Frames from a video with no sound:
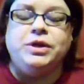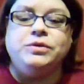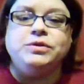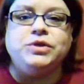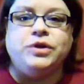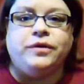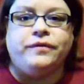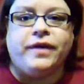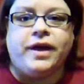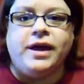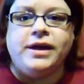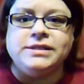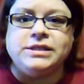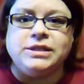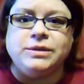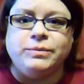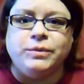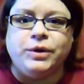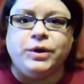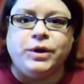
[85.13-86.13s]
serve a
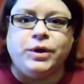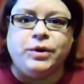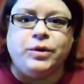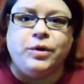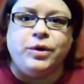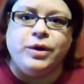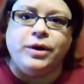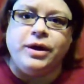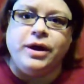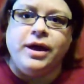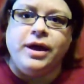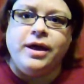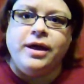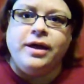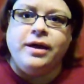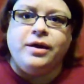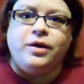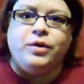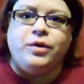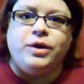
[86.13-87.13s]
customer
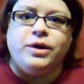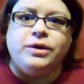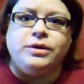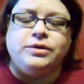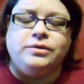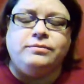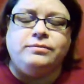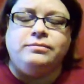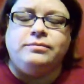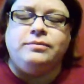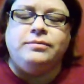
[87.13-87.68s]
or